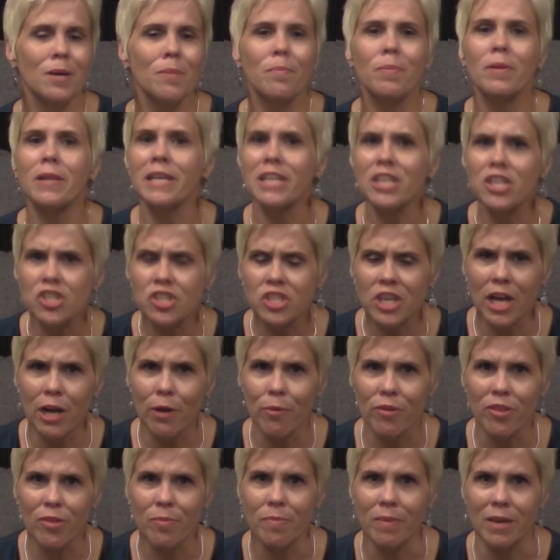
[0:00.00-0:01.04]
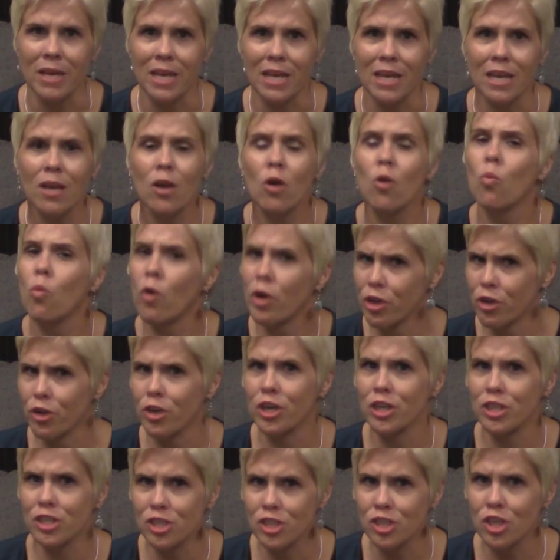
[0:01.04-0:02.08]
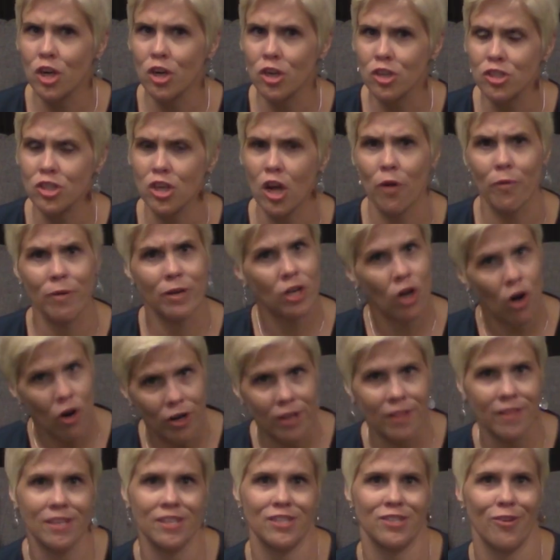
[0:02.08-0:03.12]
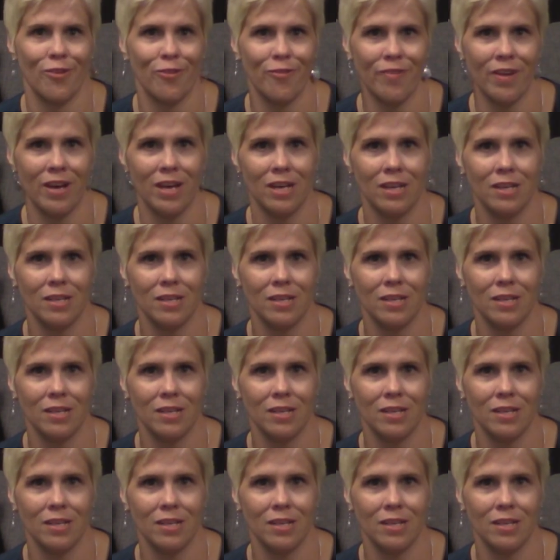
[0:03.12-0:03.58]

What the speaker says: Please share with me what your concerns are regarding the sofa.